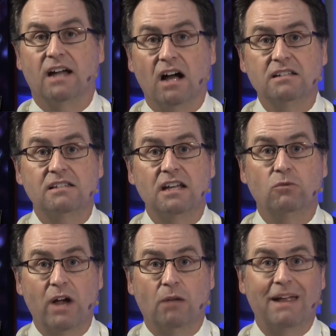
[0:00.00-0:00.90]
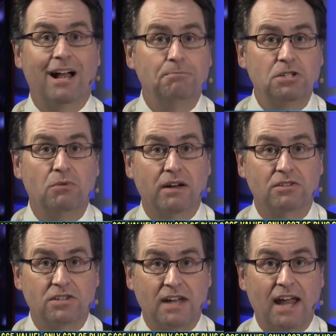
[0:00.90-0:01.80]
The Unseen Realm helps you
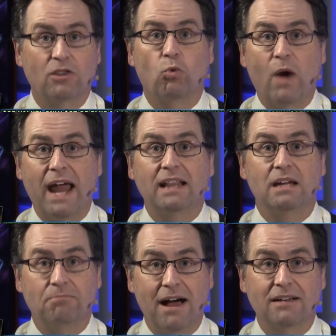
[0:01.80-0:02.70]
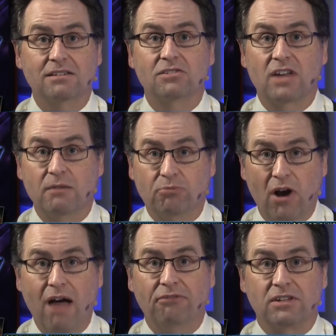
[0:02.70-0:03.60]
understand the way the apostles and
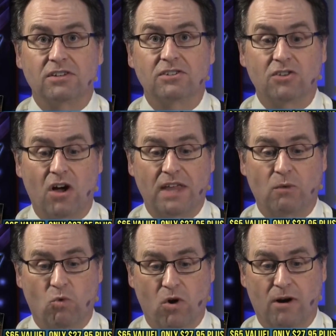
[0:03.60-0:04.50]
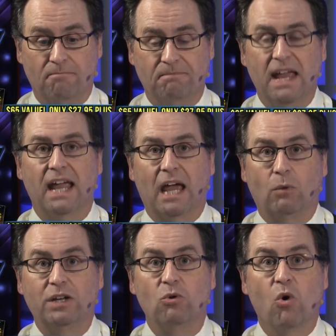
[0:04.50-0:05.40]
prophets saw that war.
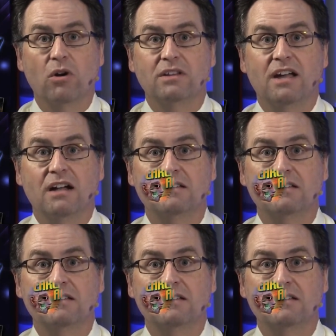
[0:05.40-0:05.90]
And when you order The